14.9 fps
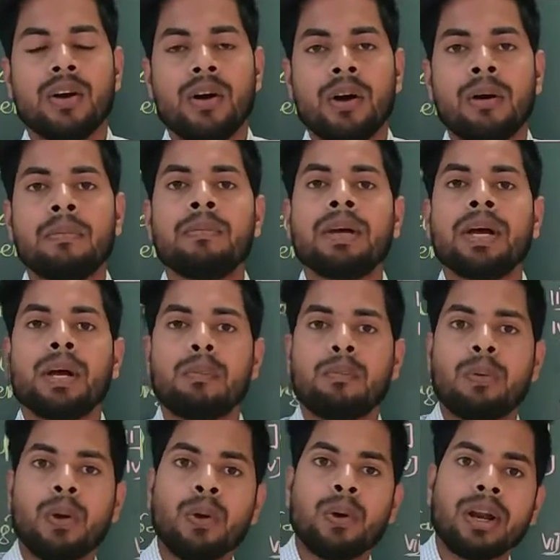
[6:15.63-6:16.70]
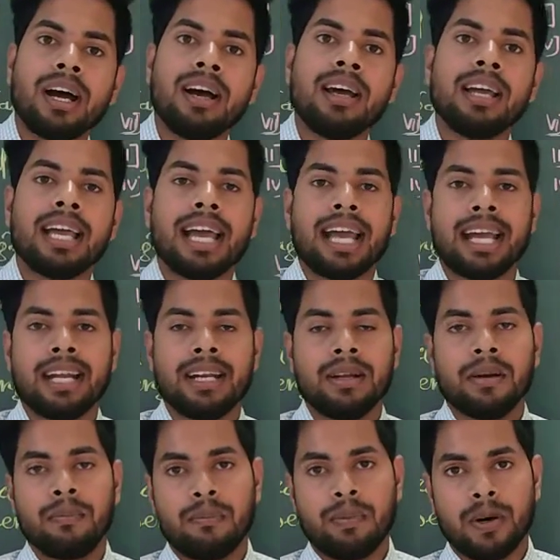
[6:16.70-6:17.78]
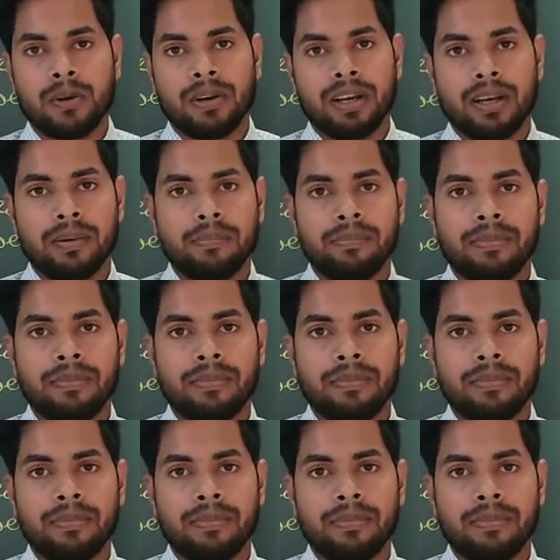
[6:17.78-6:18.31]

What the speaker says: of flora and fauna.